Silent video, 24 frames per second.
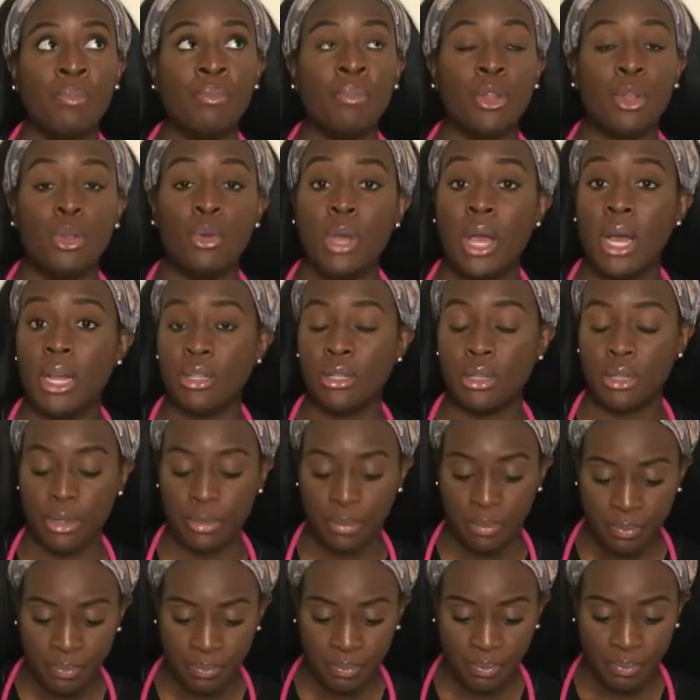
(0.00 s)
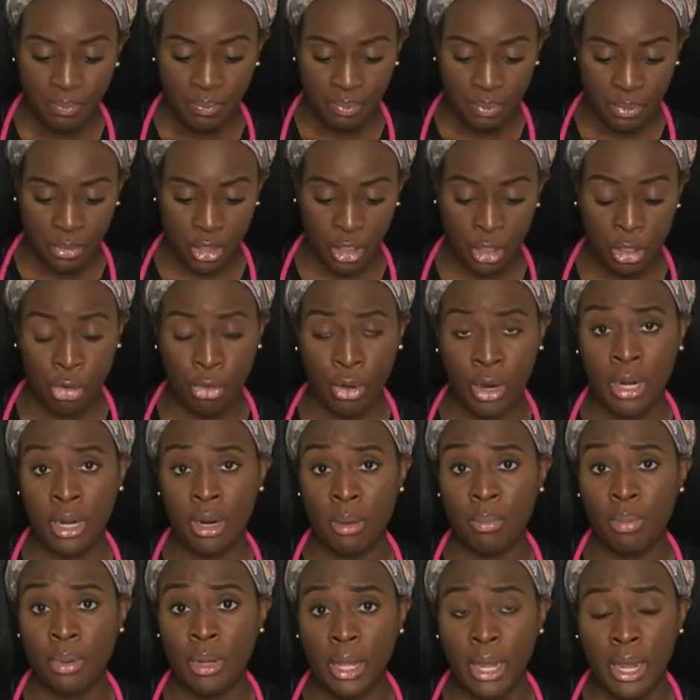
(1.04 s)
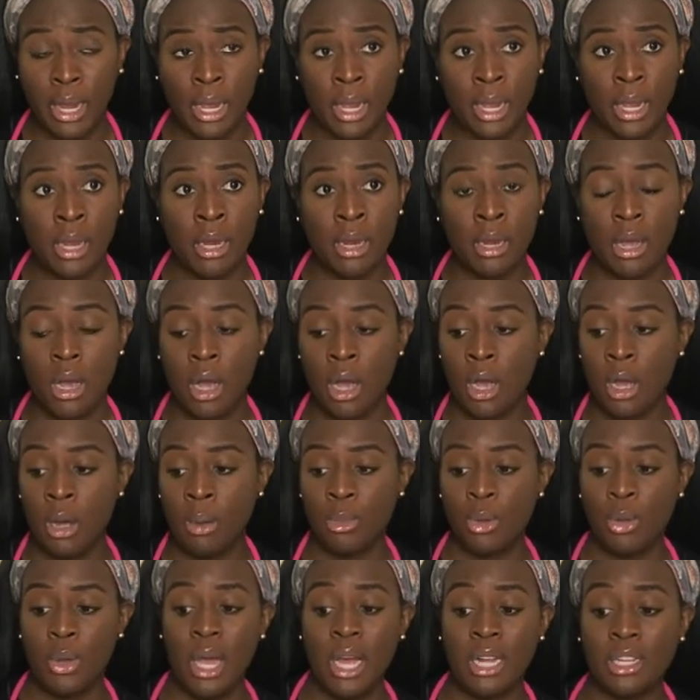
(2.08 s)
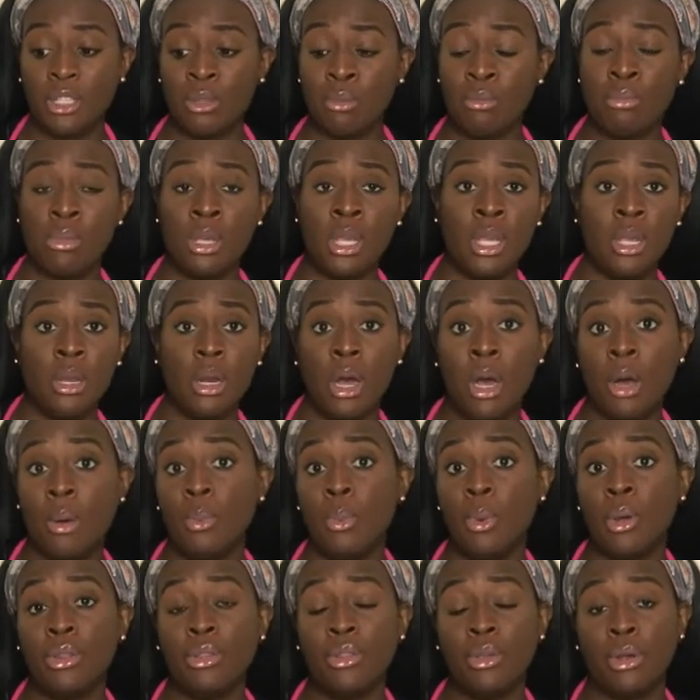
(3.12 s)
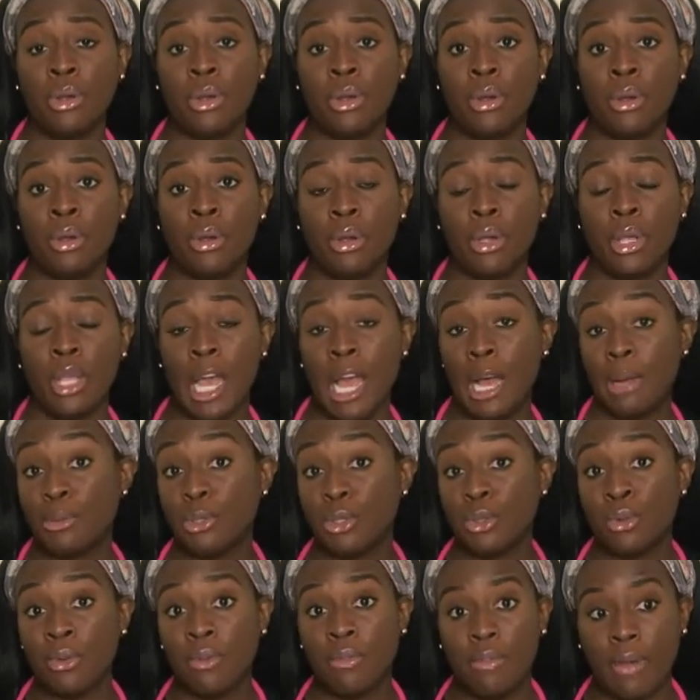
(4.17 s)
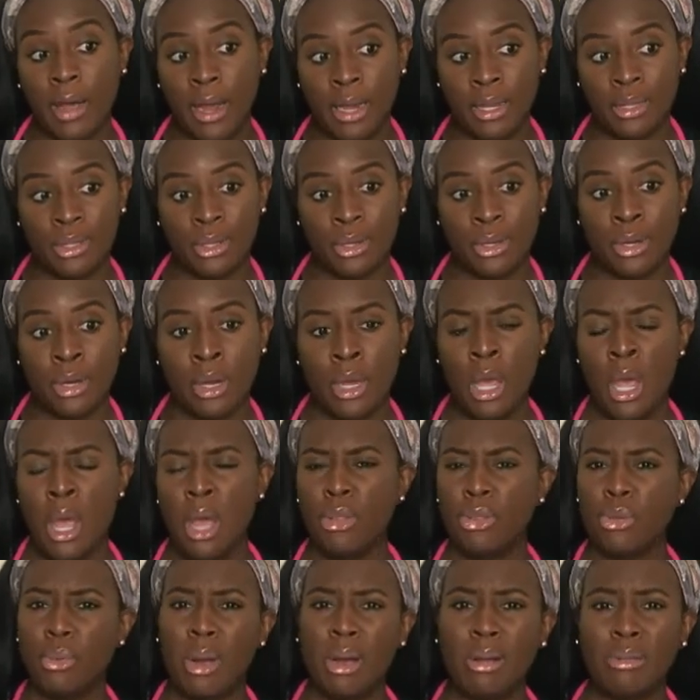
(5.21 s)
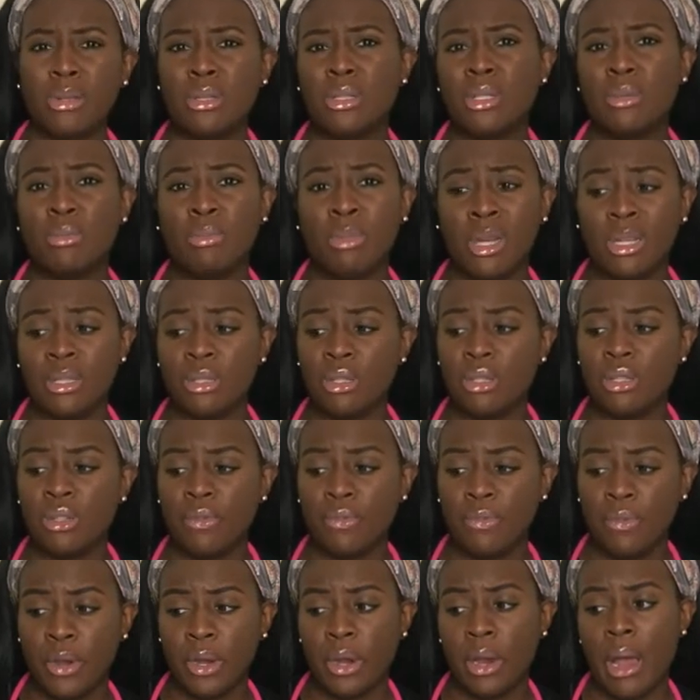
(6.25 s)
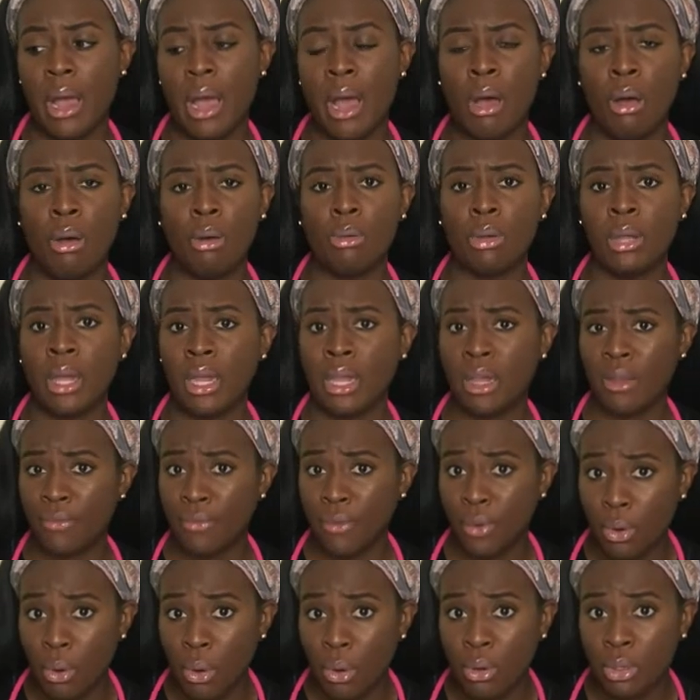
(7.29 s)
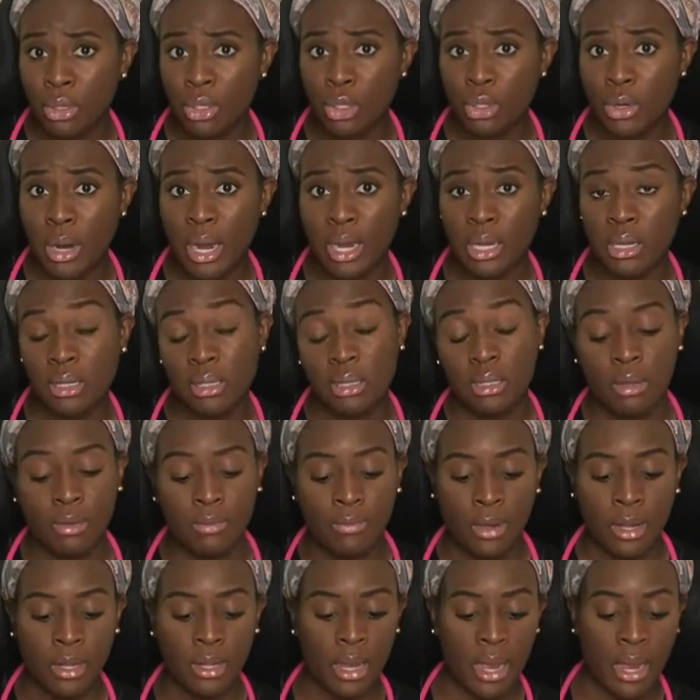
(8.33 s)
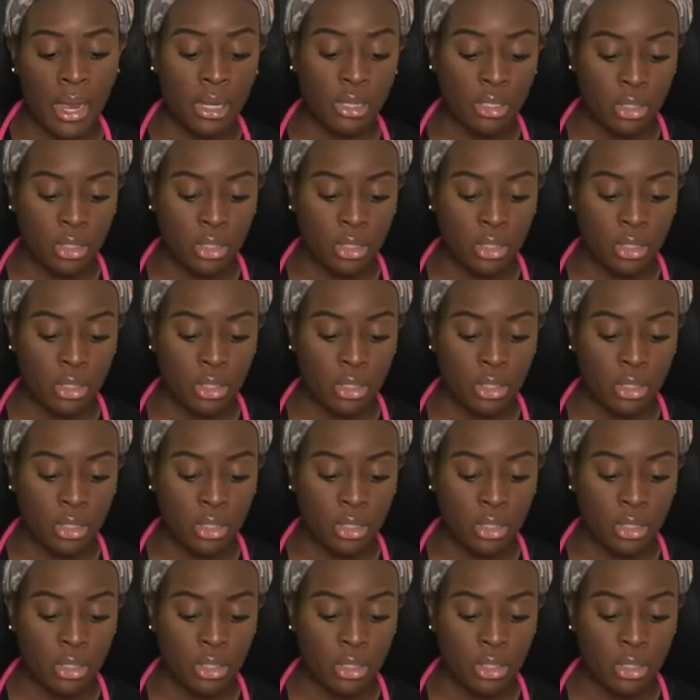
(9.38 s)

You had to create a plan. You had to meet up with your capstone advisor throughout the semester to figure out like if you're on track and stuff like that.